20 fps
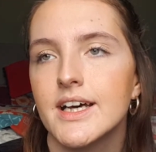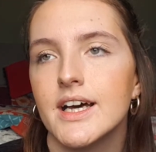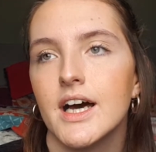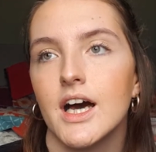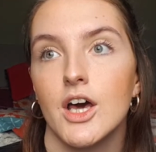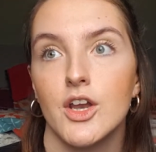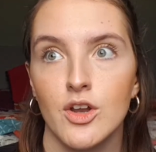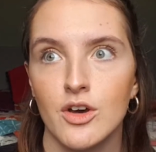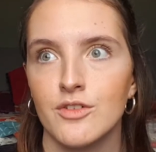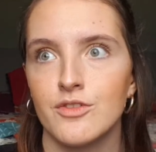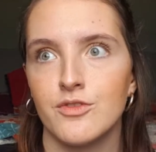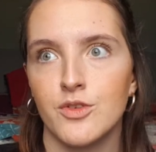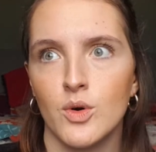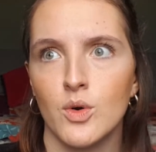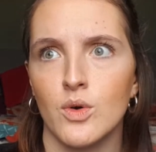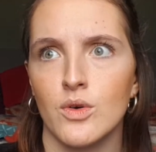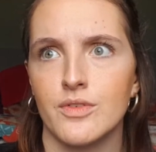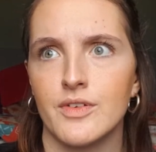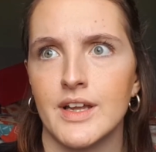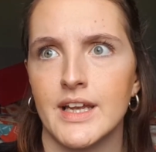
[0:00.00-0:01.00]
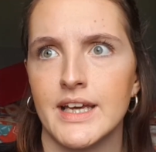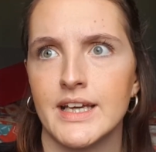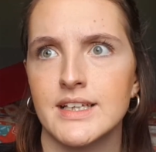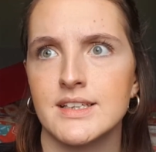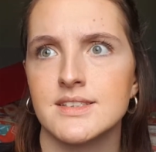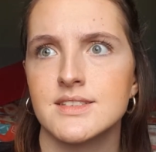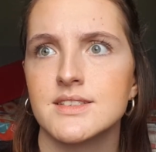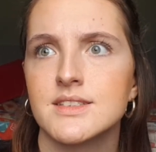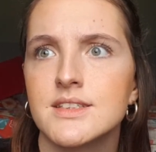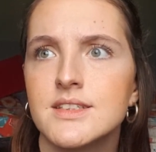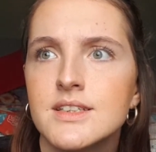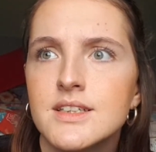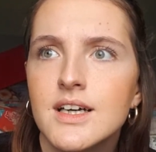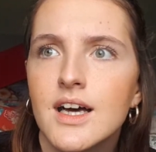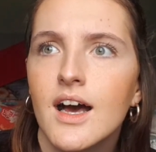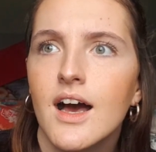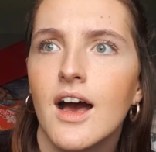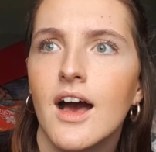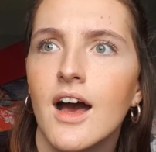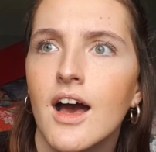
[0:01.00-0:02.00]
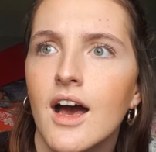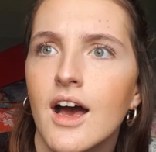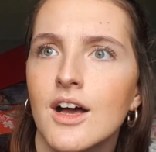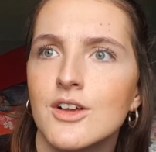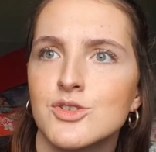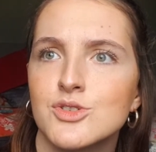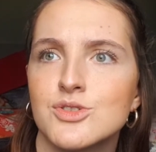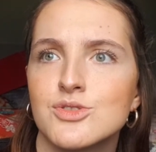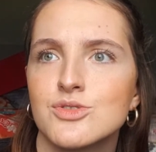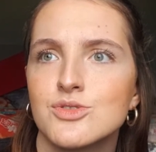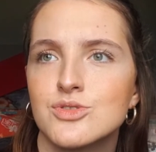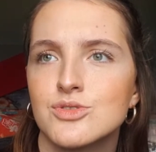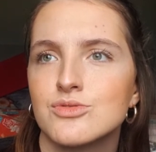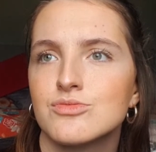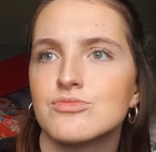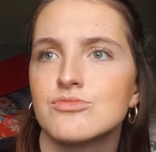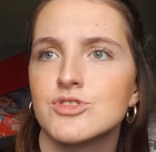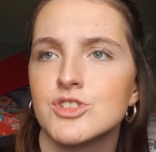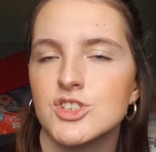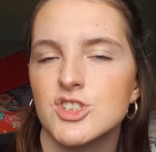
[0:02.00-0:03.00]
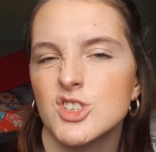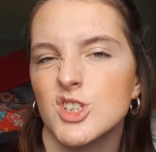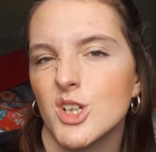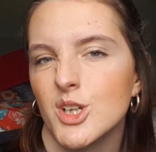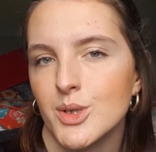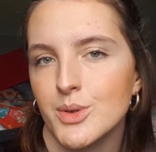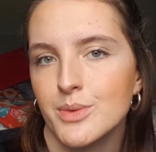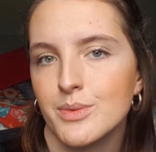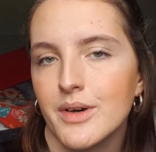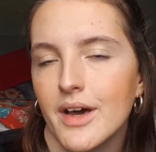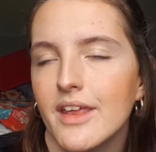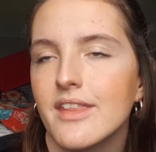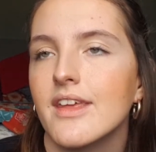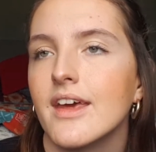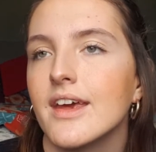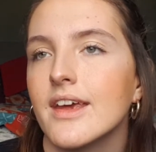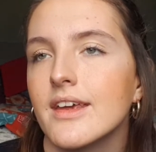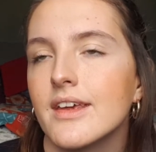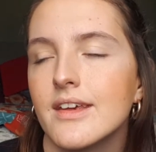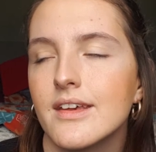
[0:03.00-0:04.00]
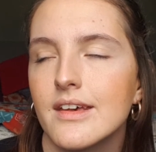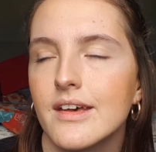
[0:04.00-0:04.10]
Not 4 fillings, just 2, I think.